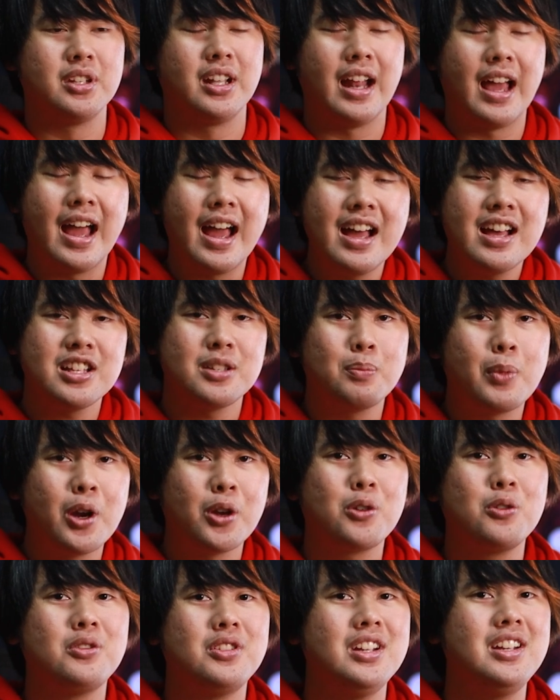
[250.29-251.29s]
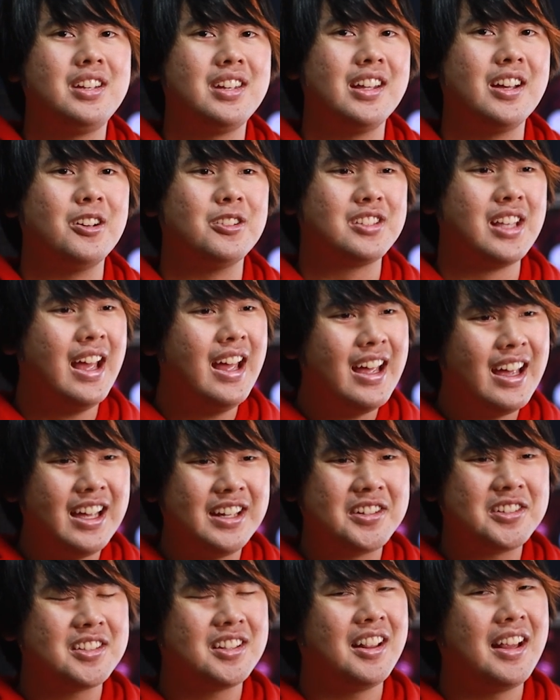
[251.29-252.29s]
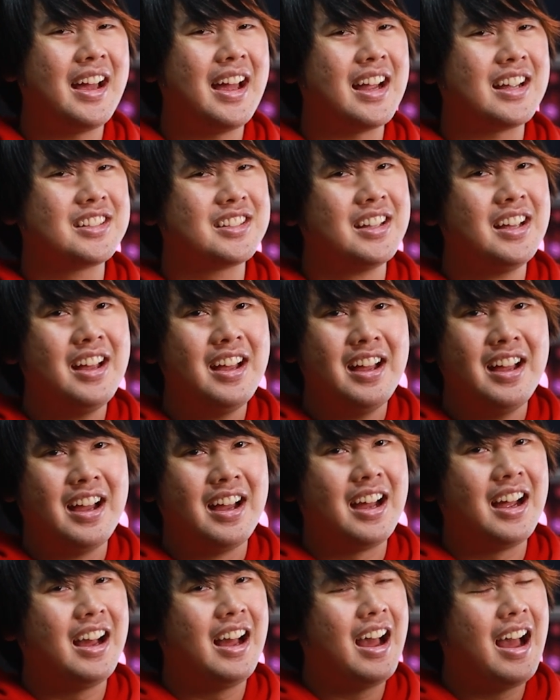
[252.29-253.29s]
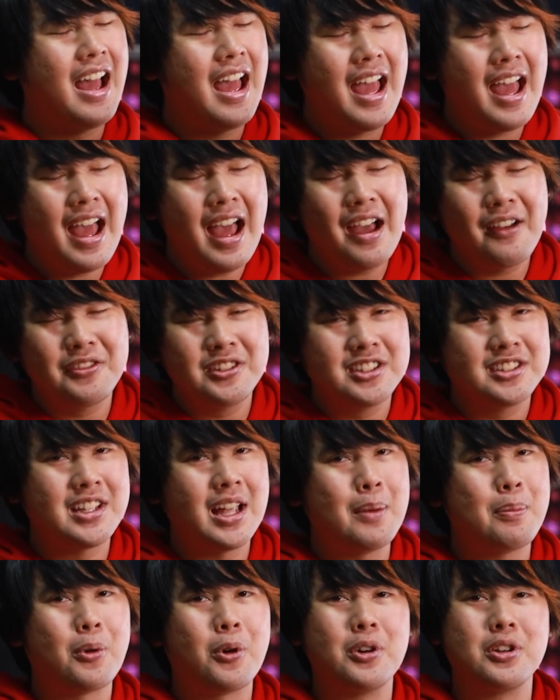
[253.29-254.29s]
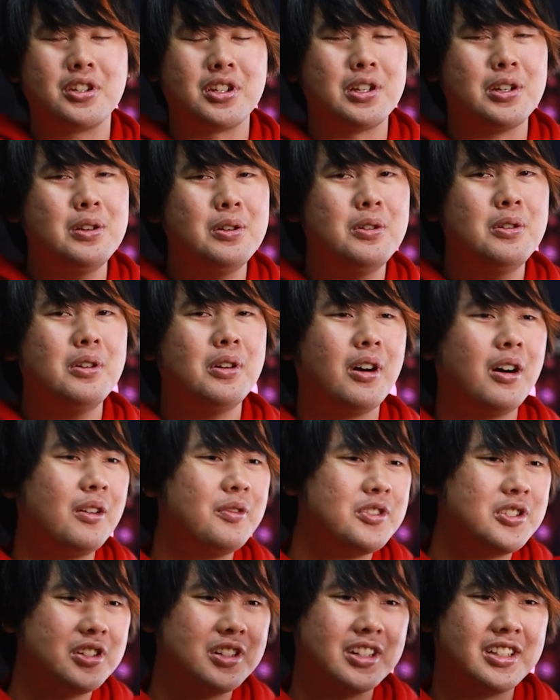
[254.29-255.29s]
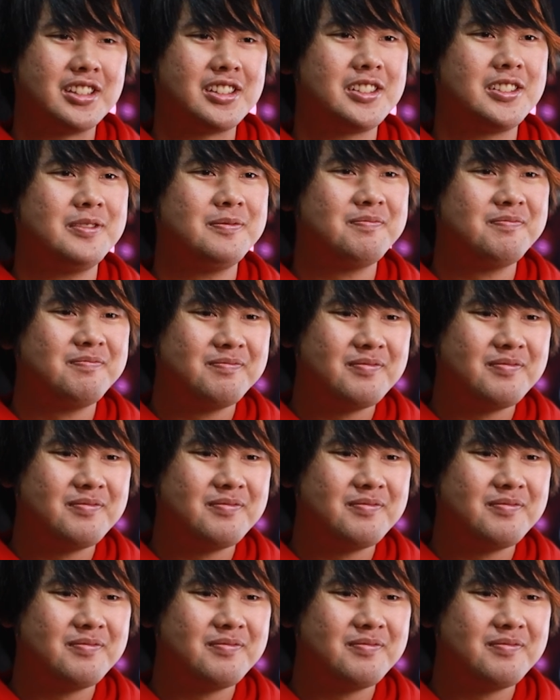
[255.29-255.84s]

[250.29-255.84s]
It has micro details, it just lacks a half step or two of just